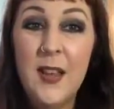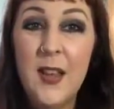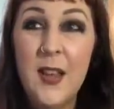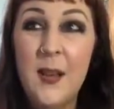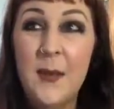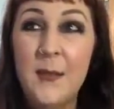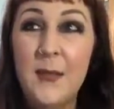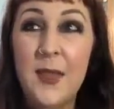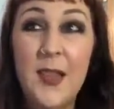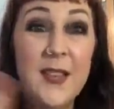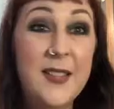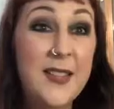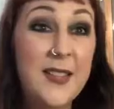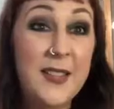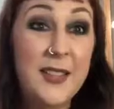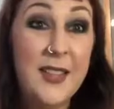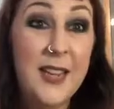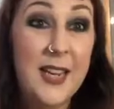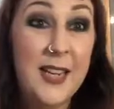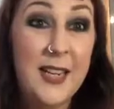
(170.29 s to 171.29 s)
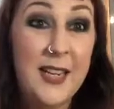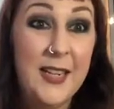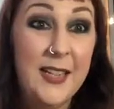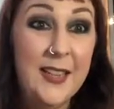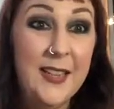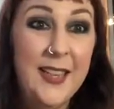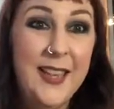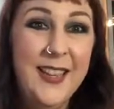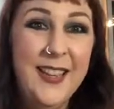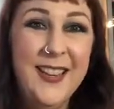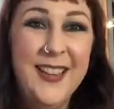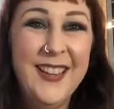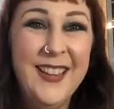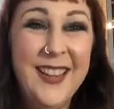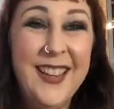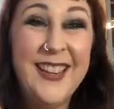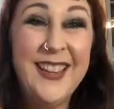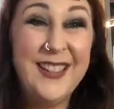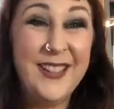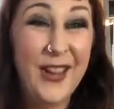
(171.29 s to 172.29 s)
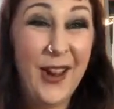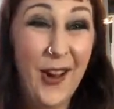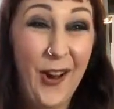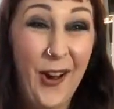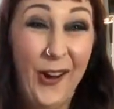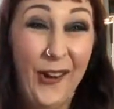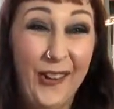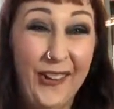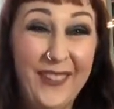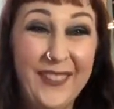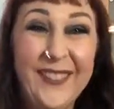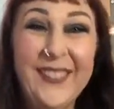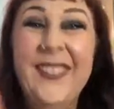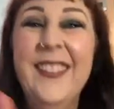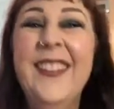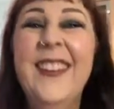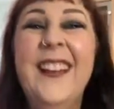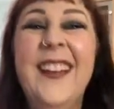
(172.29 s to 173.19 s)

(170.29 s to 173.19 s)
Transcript: that is a lie. It is hard.